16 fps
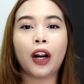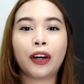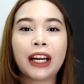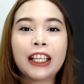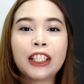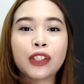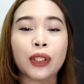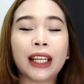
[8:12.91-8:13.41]

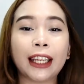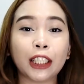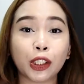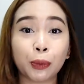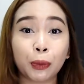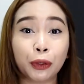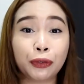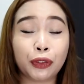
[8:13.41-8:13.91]
Alright, so let
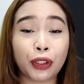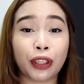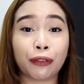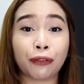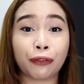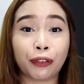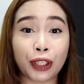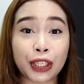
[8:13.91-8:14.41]
us move to the
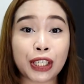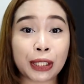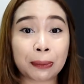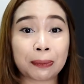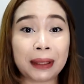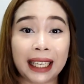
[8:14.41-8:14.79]
first